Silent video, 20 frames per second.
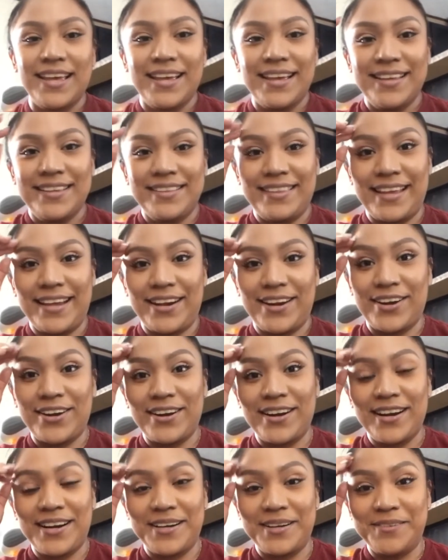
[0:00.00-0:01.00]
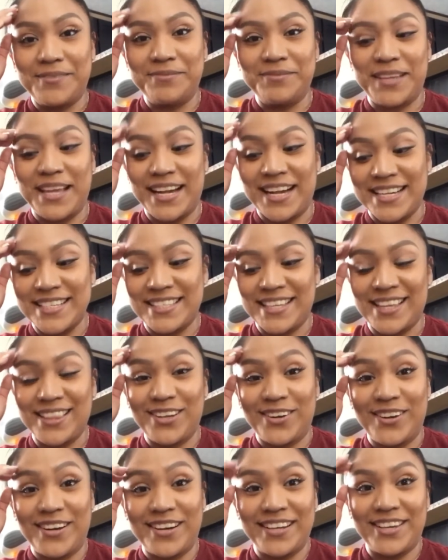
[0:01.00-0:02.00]
They're, like I said, they're
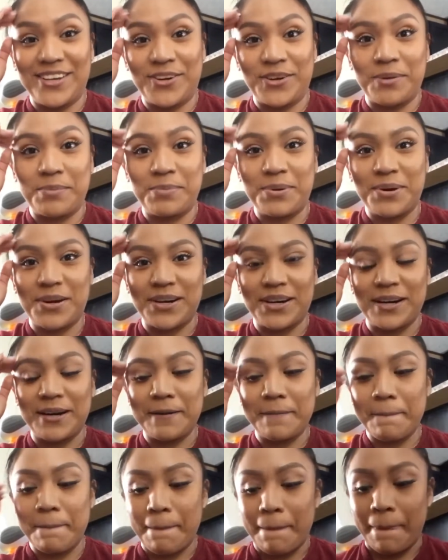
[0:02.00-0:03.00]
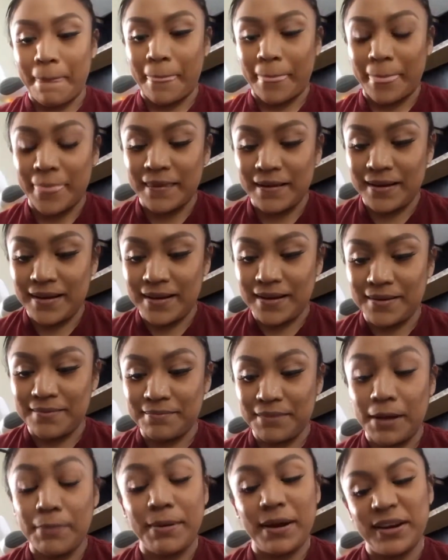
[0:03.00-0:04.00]
a year apart.
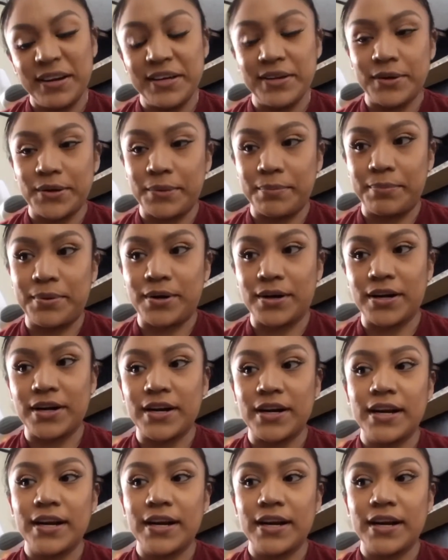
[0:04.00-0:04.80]
About a year apart.